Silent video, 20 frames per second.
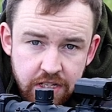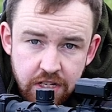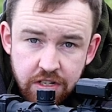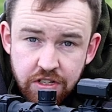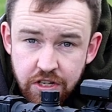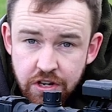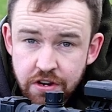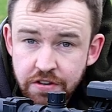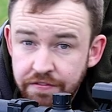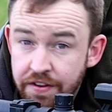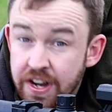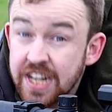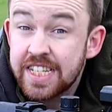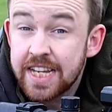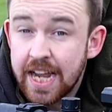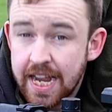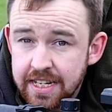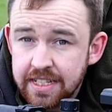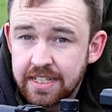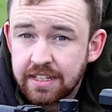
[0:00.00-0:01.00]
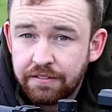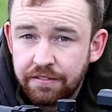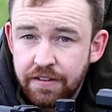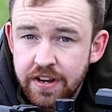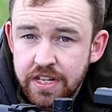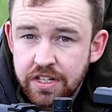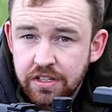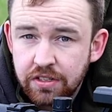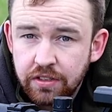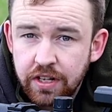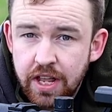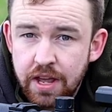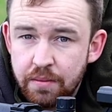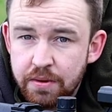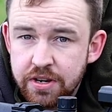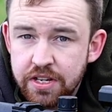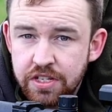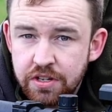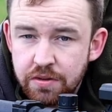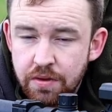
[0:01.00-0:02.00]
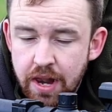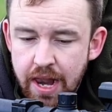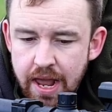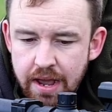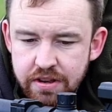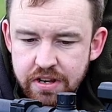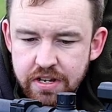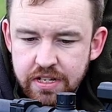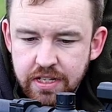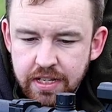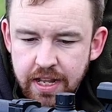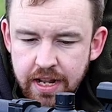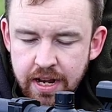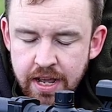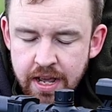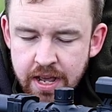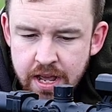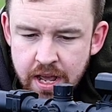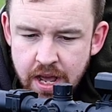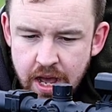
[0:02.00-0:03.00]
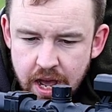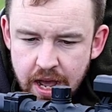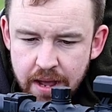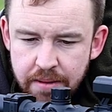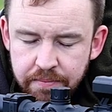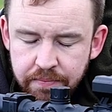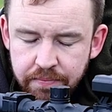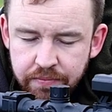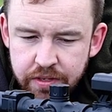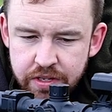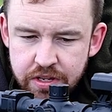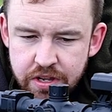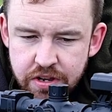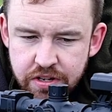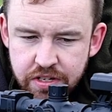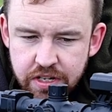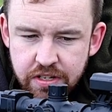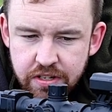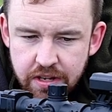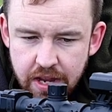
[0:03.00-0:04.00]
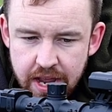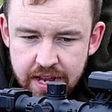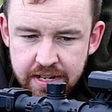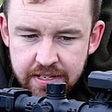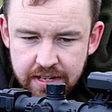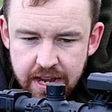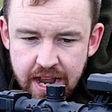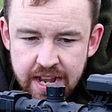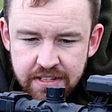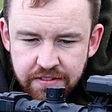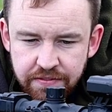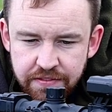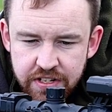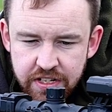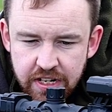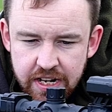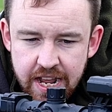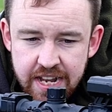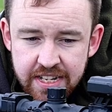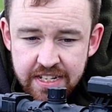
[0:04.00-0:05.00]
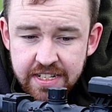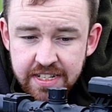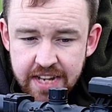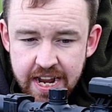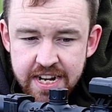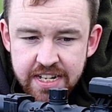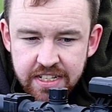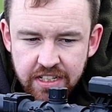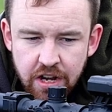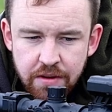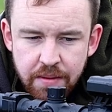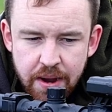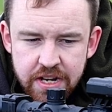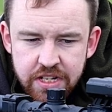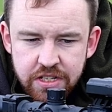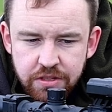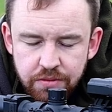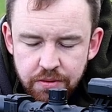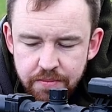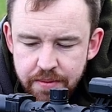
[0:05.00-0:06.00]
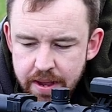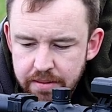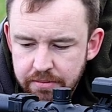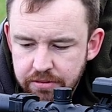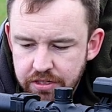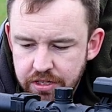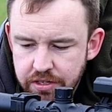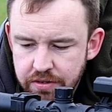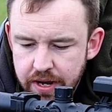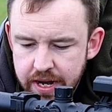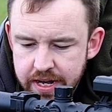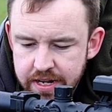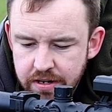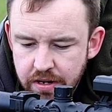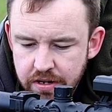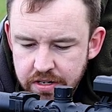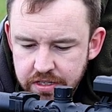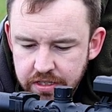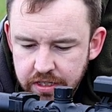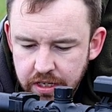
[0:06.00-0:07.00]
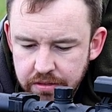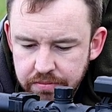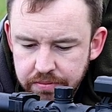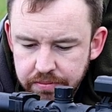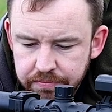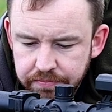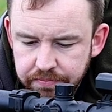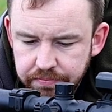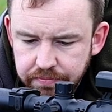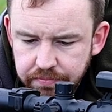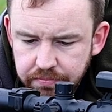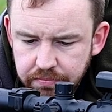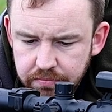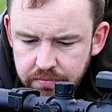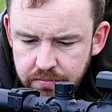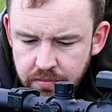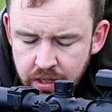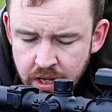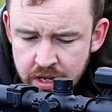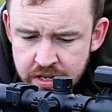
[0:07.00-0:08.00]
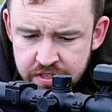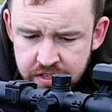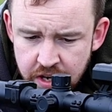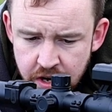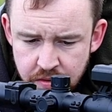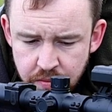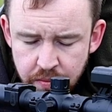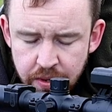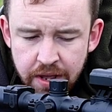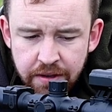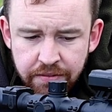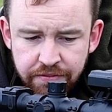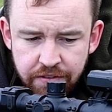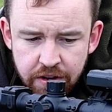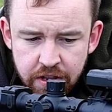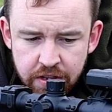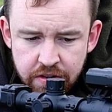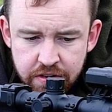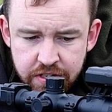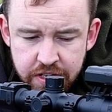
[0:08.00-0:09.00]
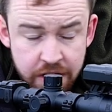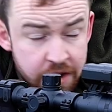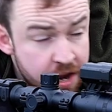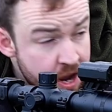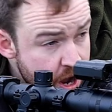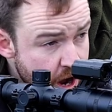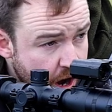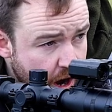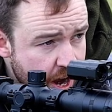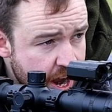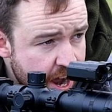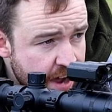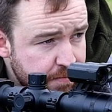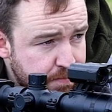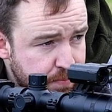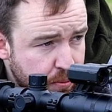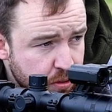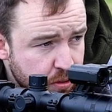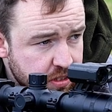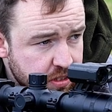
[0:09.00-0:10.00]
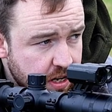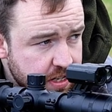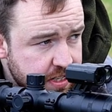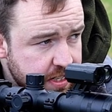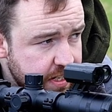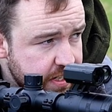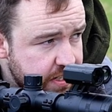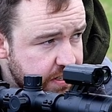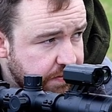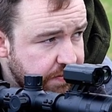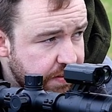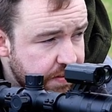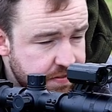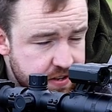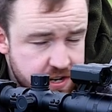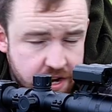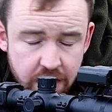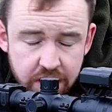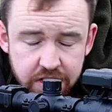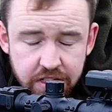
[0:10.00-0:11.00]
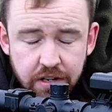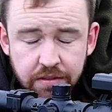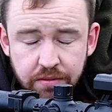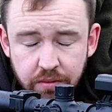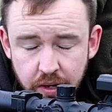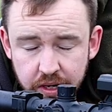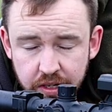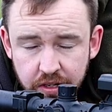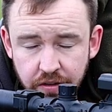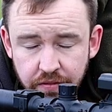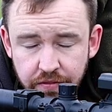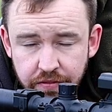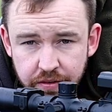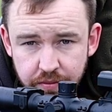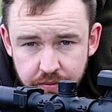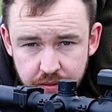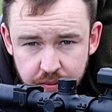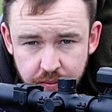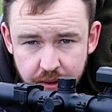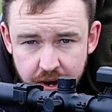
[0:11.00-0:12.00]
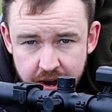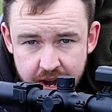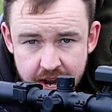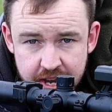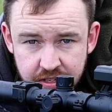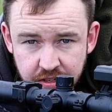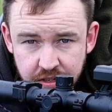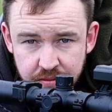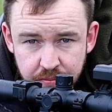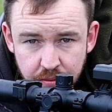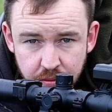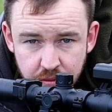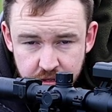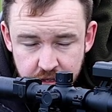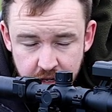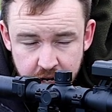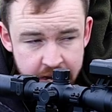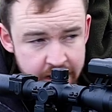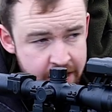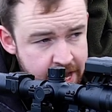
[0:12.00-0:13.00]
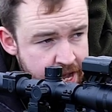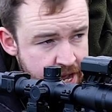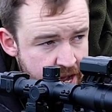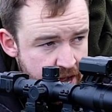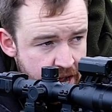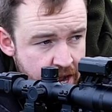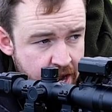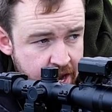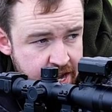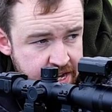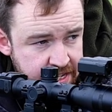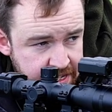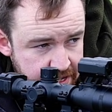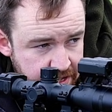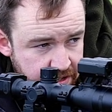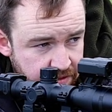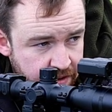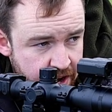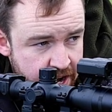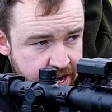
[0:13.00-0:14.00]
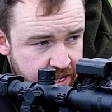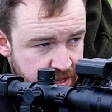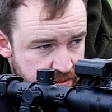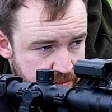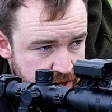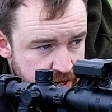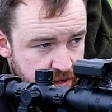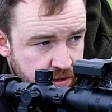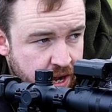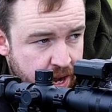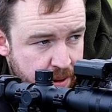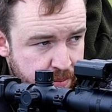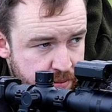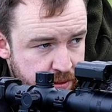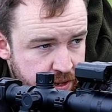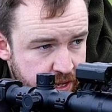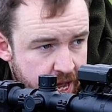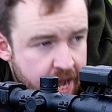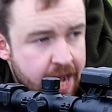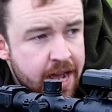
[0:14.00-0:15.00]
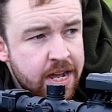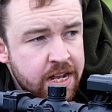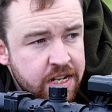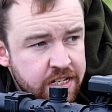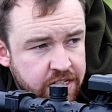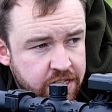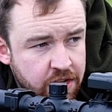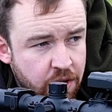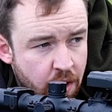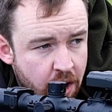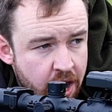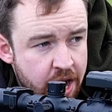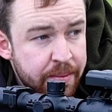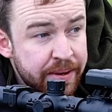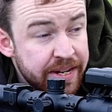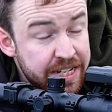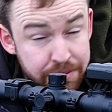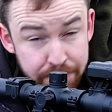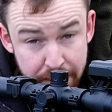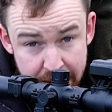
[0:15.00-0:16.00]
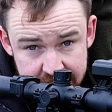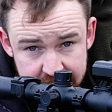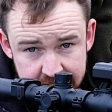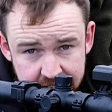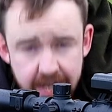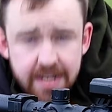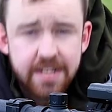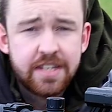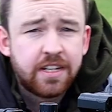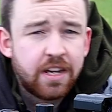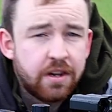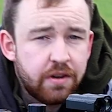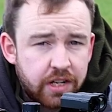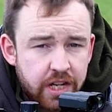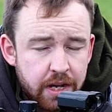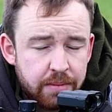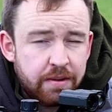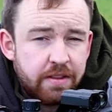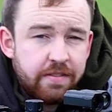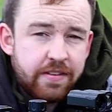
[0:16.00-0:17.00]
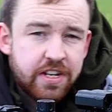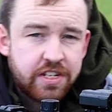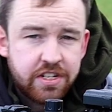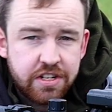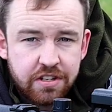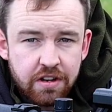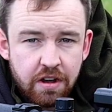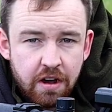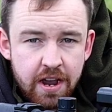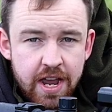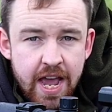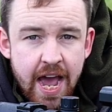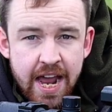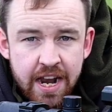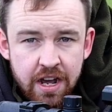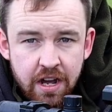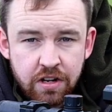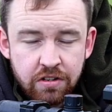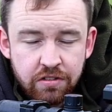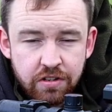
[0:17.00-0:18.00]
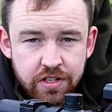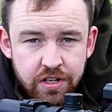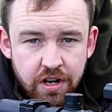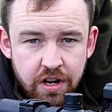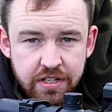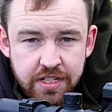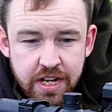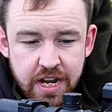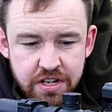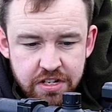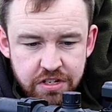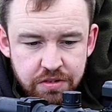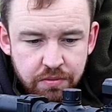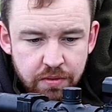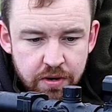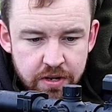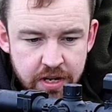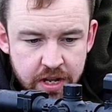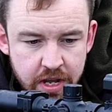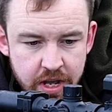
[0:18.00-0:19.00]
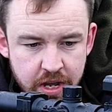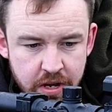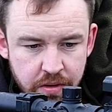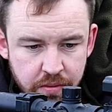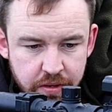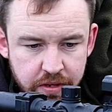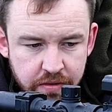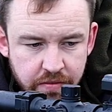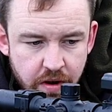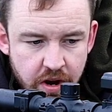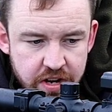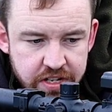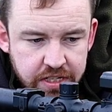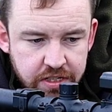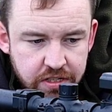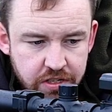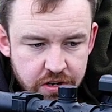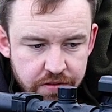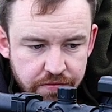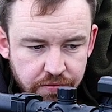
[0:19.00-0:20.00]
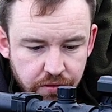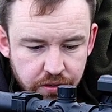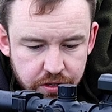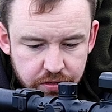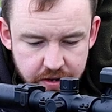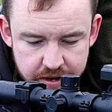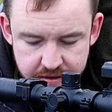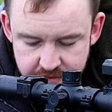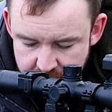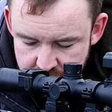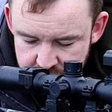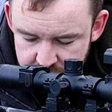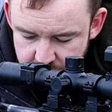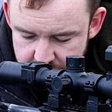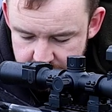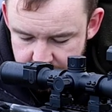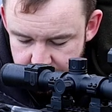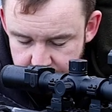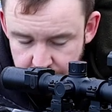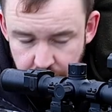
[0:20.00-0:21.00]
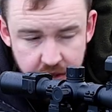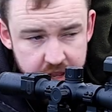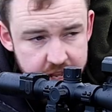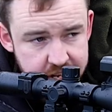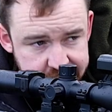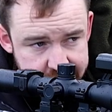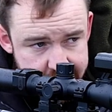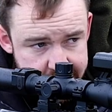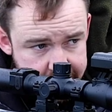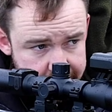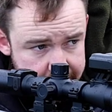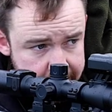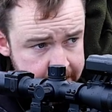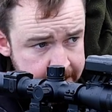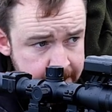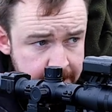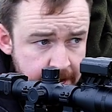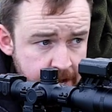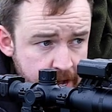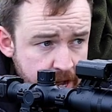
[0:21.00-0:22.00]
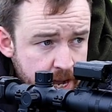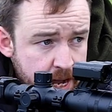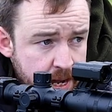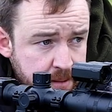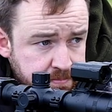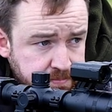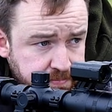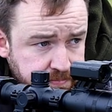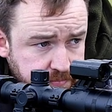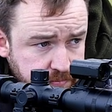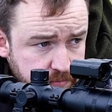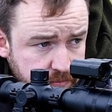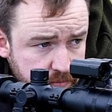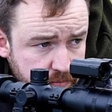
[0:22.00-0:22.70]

so two fantastic features on there which do allow you to then um, use it as, as efficiently as a day scope as you would be able to a night scope so without further ado, I have sighted this at 50 yards. I'm quite confident with where it is on the bore sight. Uh, it's in the red in the middle, happy with that. So I am expecting it to go a couple of inches high at 100 yards as you would with a rising 243 round, which is what this is. Um,